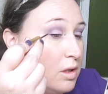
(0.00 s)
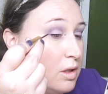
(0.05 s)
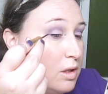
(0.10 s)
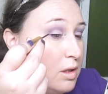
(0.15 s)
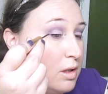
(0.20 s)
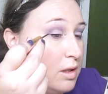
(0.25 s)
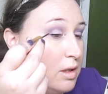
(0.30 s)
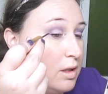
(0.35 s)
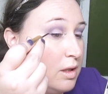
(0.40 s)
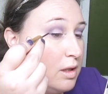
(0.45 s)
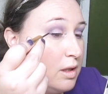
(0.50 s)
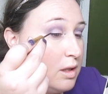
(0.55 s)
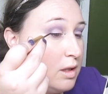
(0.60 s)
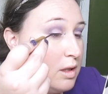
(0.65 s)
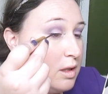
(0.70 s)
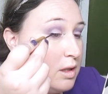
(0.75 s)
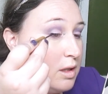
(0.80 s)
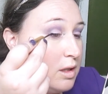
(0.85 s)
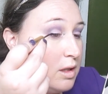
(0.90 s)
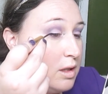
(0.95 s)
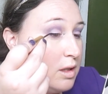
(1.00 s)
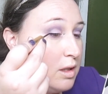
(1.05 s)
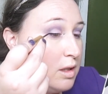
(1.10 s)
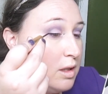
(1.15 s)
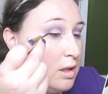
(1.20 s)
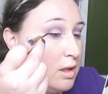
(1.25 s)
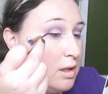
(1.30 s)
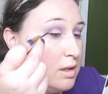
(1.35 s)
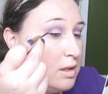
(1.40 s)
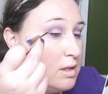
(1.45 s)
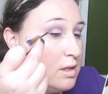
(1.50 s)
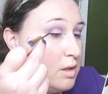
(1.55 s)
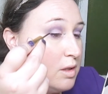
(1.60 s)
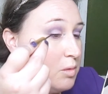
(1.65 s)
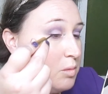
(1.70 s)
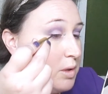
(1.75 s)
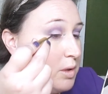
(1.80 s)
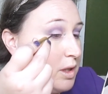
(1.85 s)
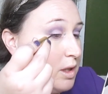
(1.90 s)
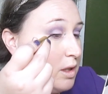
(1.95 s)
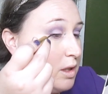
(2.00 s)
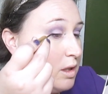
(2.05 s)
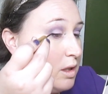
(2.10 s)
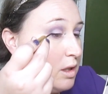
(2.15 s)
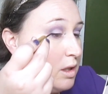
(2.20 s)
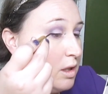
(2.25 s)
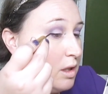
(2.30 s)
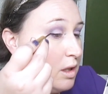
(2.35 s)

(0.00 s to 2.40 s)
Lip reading: Like, connect it where